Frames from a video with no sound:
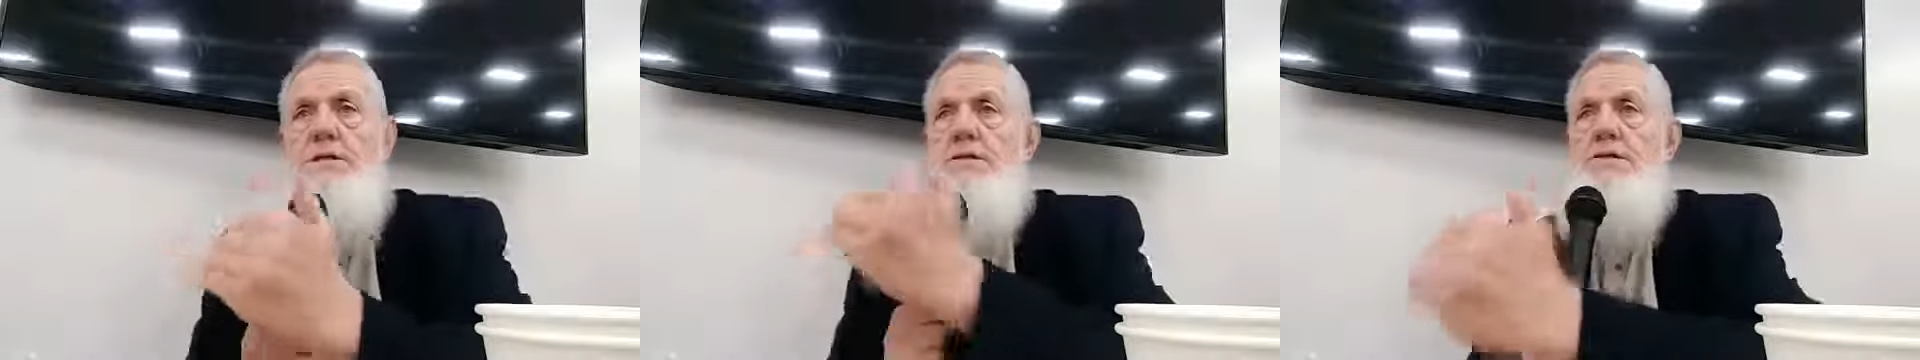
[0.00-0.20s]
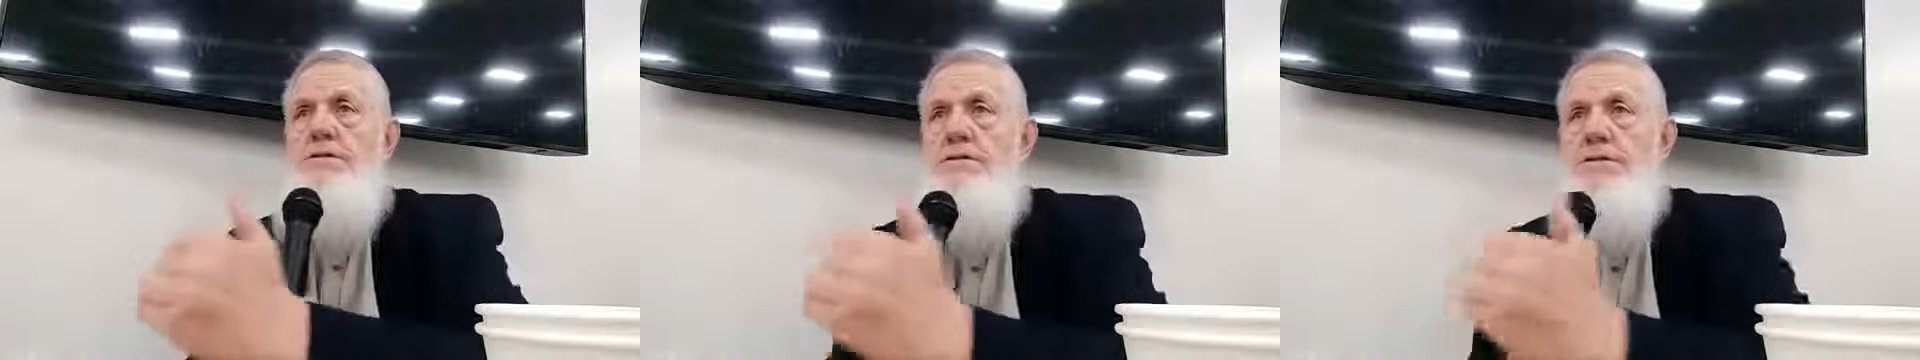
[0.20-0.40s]

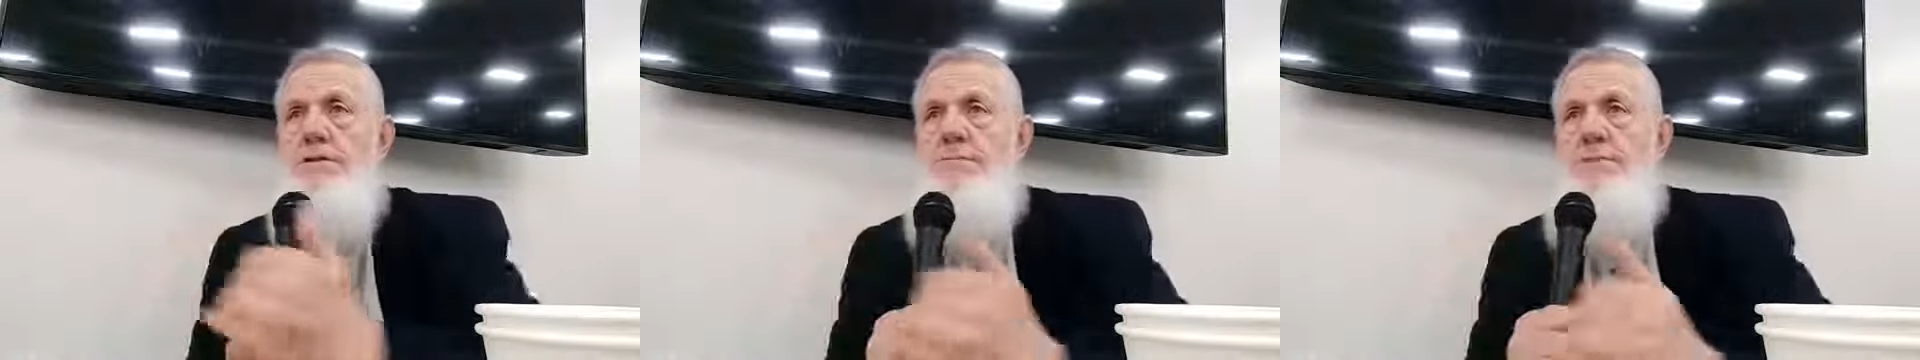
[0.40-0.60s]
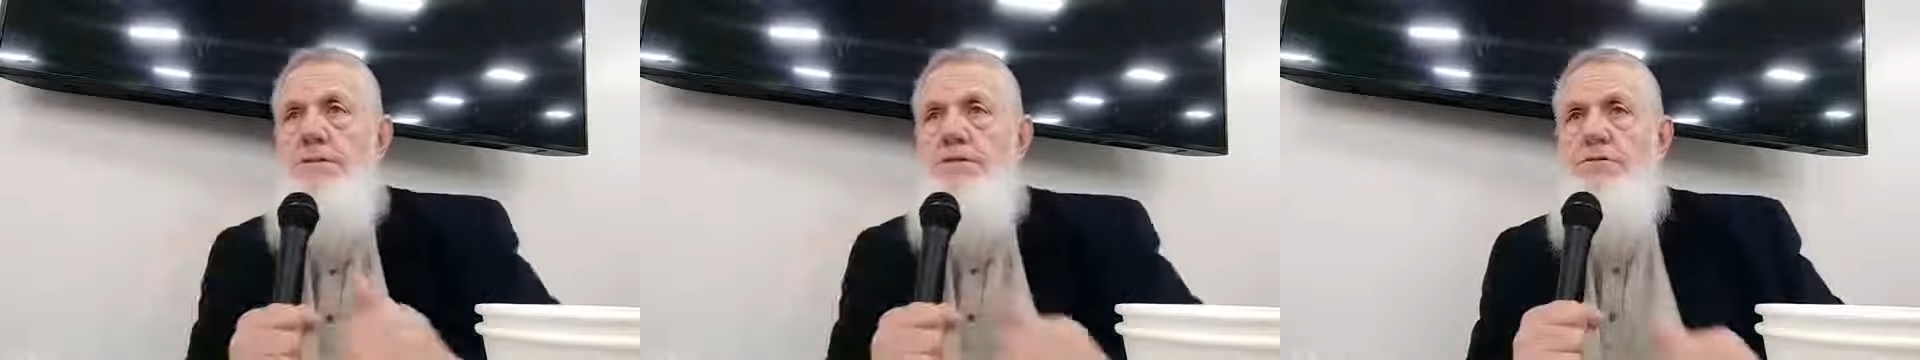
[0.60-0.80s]
They did
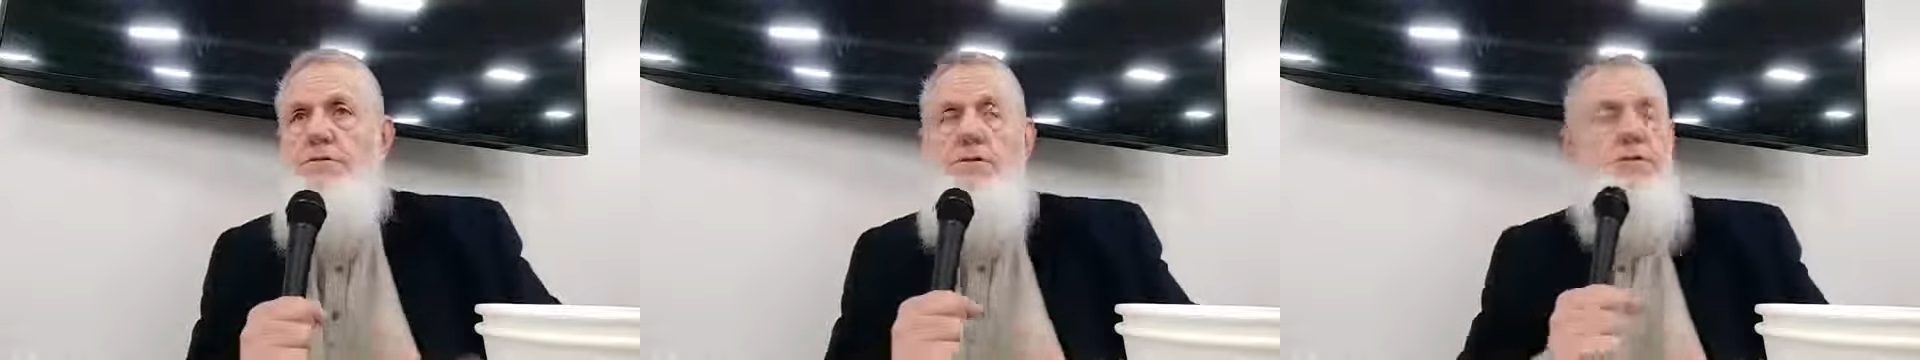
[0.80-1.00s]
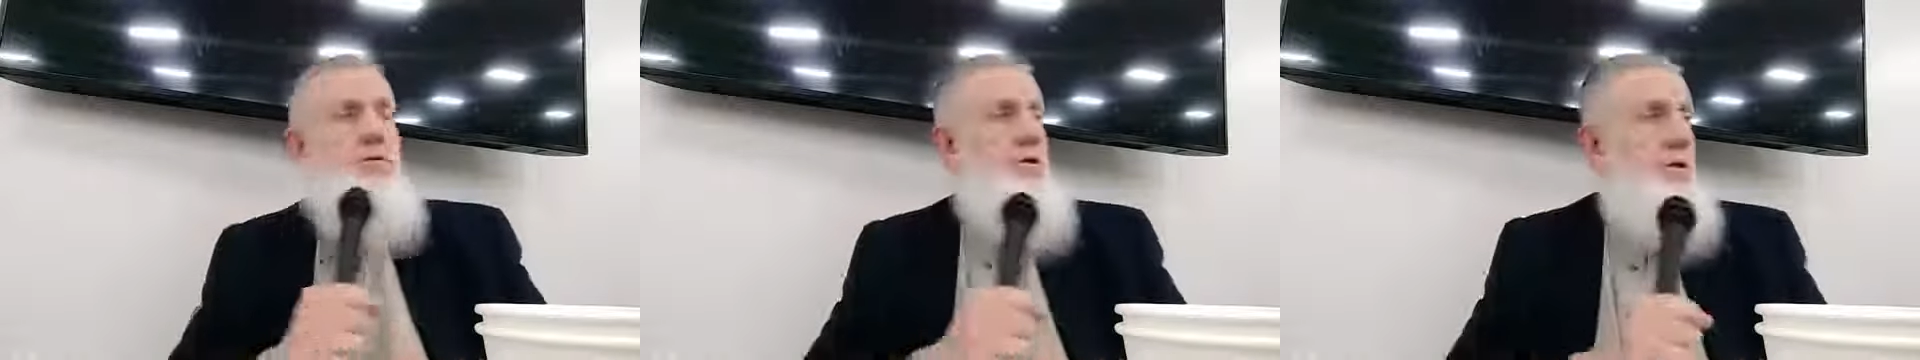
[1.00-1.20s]
something
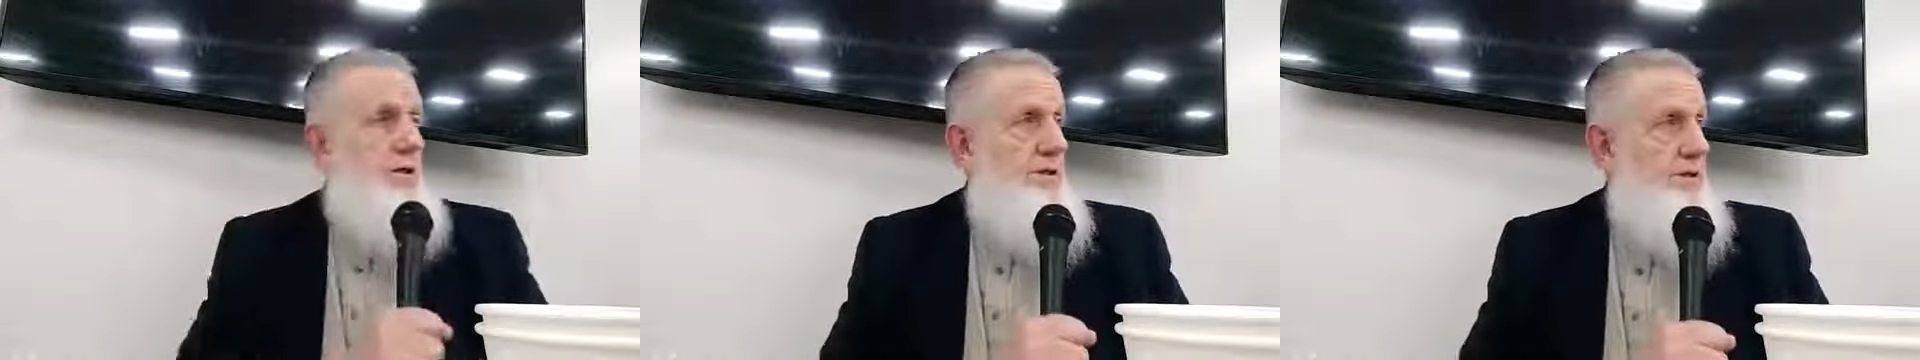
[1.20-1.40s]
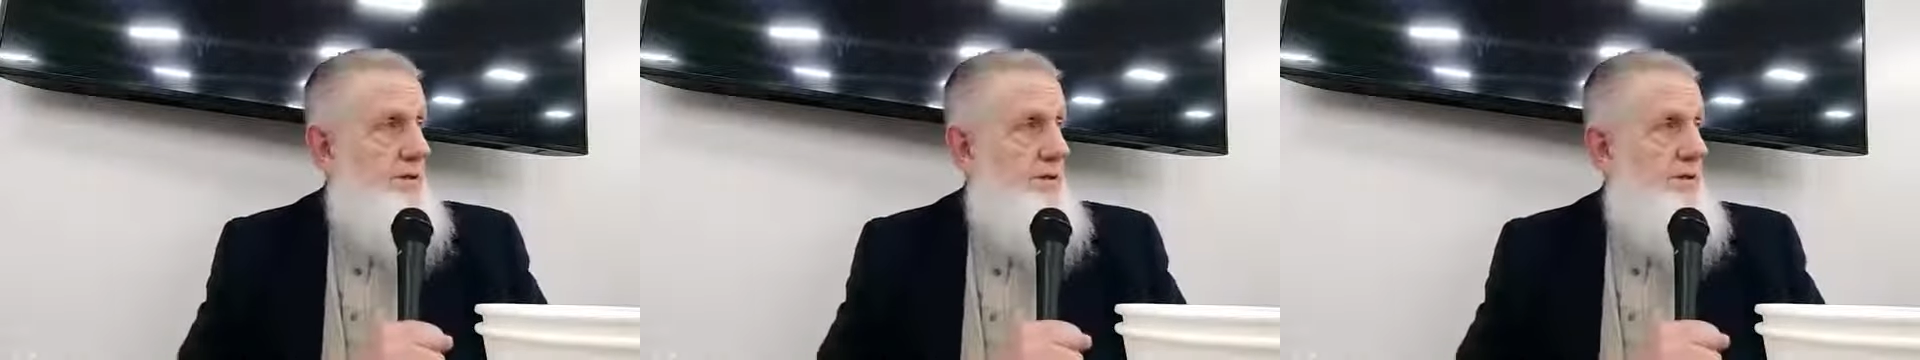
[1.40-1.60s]
so good.